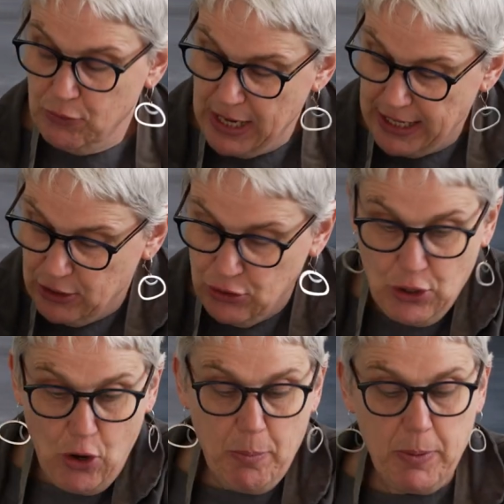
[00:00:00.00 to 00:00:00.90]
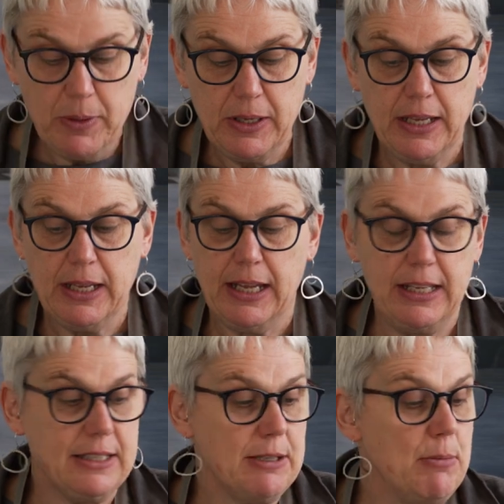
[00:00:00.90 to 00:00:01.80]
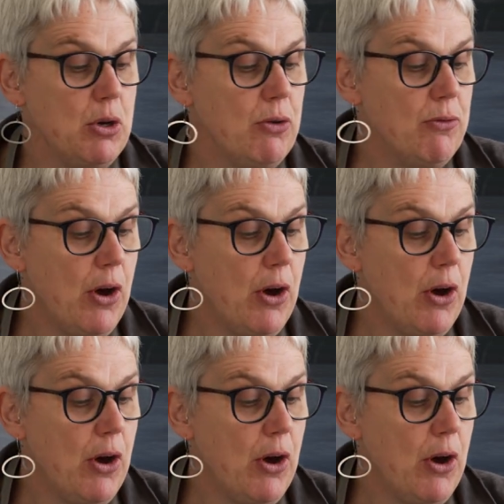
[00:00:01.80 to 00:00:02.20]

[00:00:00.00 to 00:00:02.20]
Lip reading: next job is to move